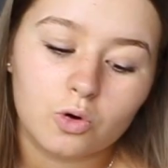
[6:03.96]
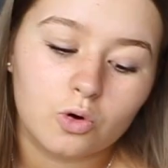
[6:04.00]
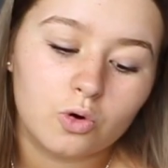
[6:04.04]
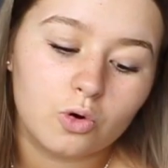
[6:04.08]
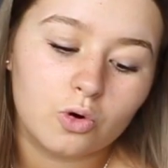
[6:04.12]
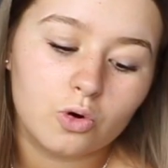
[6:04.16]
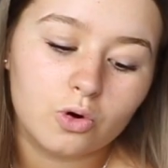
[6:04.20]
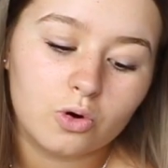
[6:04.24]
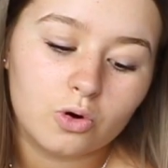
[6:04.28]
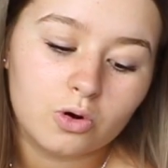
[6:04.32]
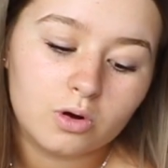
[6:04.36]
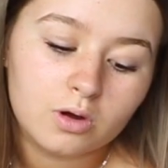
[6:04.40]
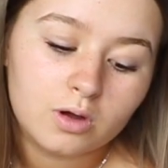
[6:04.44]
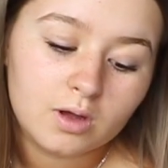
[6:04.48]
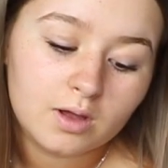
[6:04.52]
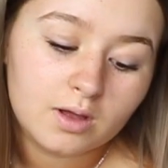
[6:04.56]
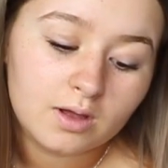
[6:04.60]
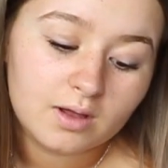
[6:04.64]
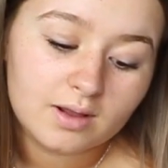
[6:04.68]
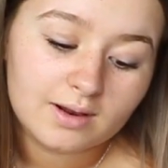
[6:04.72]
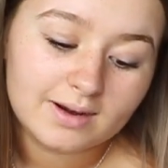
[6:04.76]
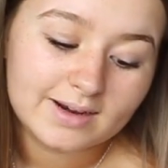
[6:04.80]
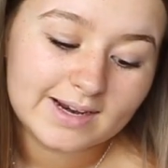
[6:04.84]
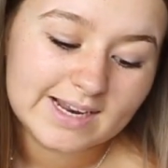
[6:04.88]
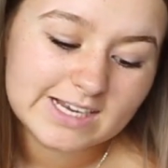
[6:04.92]
or
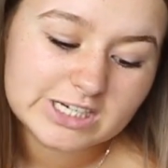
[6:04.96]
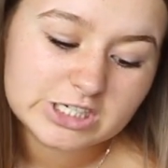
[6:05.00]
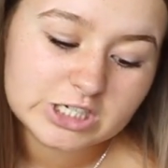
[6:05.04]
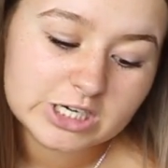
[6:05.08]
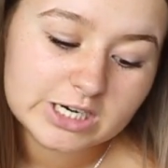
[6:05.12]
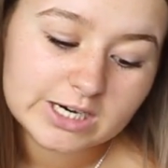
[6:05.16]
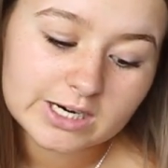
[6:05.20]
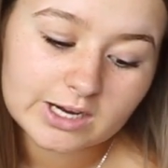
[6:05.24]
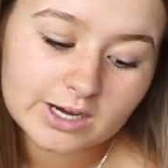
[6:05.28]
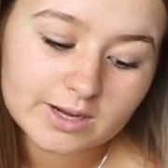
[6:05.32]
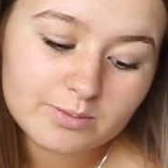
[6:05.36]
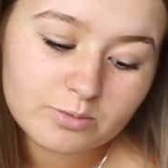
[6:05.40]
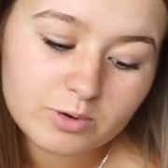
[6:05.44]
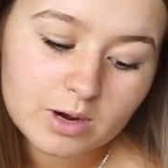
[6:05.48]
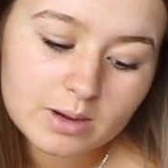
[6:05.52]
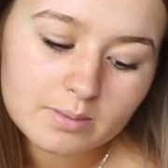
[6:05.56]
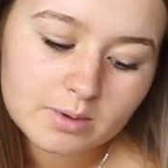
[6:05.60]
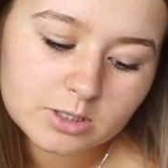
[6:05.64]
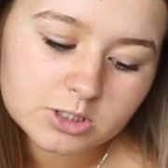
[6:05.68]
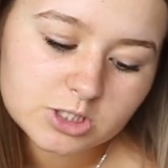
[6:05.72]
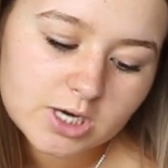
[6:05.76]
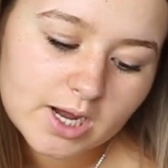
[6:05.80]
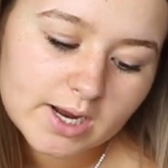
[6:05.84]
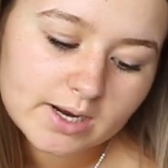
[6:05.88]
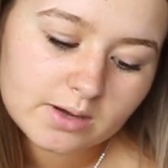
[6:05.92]
literally like pretty
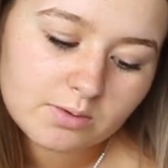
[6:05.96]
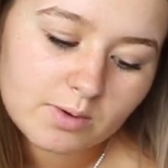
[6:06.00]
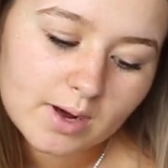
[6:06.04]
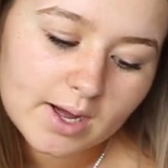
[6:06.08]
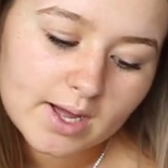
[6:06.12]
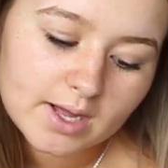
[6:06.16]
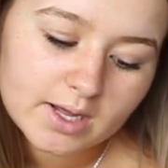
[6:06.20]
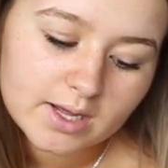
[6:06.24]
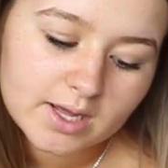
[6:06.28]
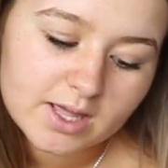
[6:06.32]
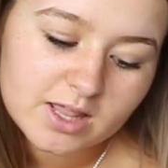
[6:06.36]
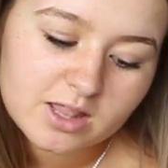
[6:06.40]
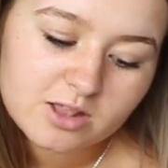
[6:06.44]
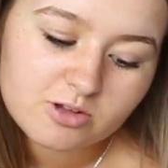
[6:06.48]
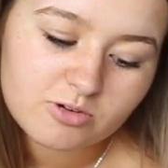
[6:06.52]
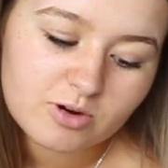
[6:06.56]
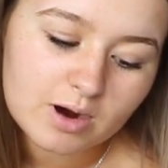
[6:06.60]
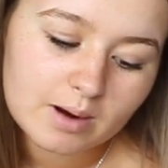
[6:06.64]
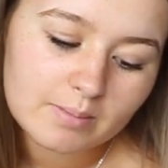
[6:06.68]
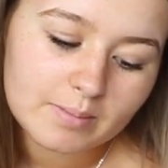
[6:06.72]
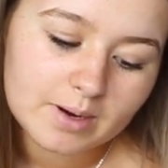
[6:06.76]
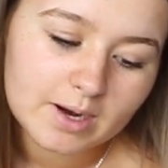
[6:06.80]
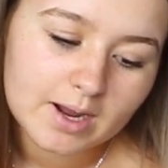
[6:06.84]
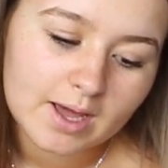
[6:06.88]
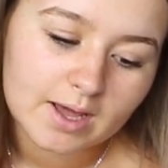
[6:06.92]
much anywhere,
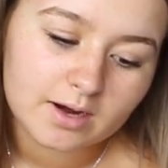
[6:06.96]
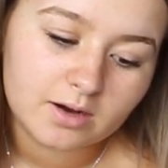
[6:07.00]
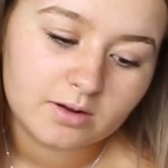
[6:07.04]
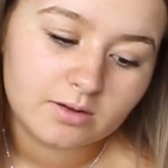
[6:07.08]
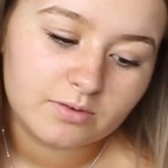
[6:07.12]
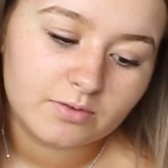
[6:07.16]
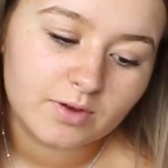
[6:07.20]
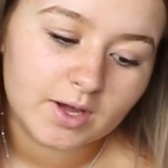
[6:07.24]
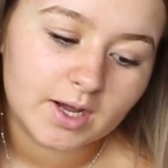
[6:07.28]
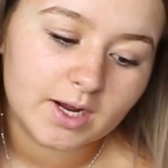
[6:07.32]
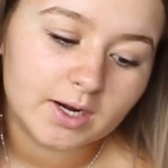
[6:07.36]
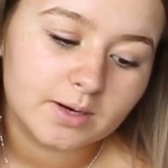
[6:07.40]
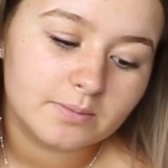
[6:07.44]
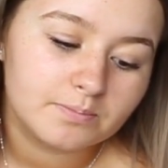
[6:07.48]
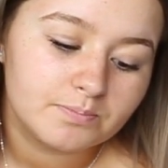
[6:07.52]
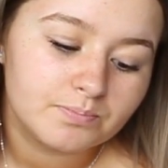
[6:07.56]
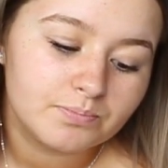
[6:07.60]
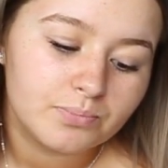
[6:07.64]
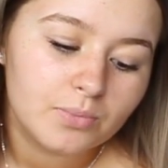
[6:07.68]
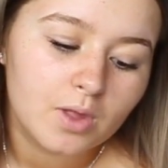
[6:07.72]
Instagram and anything,